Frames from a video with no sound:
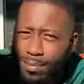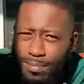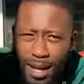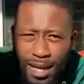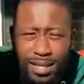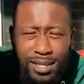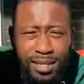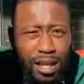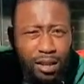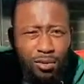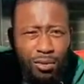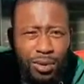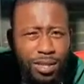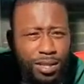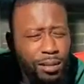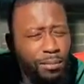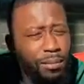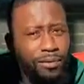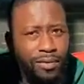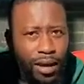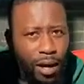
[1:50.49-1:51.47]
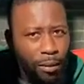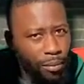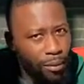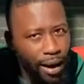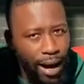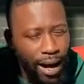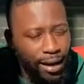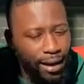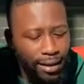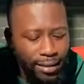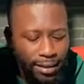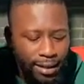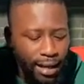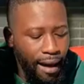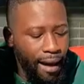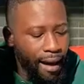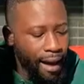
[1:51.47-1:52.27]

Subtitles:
myself with some of their product.